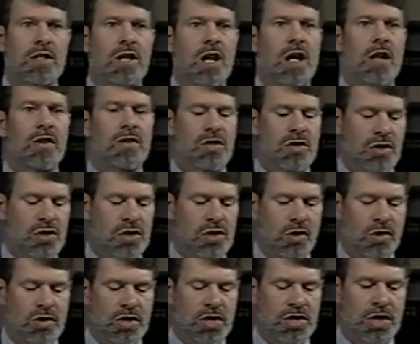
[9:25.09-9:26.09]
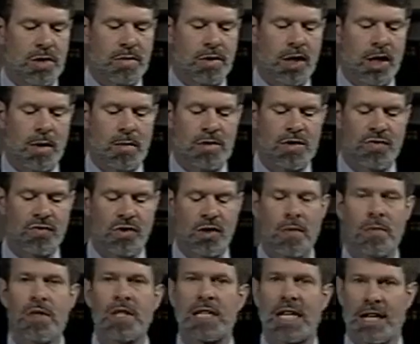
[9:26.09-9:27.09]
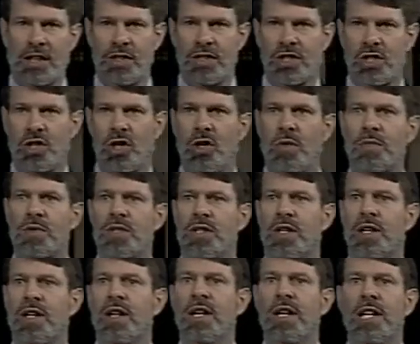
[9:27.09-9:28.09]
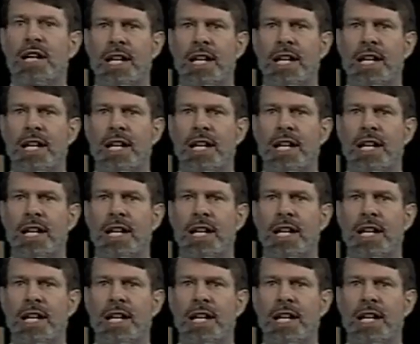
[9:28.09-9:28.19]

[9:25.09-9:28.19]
knowledge of the solar system comes from telescopes and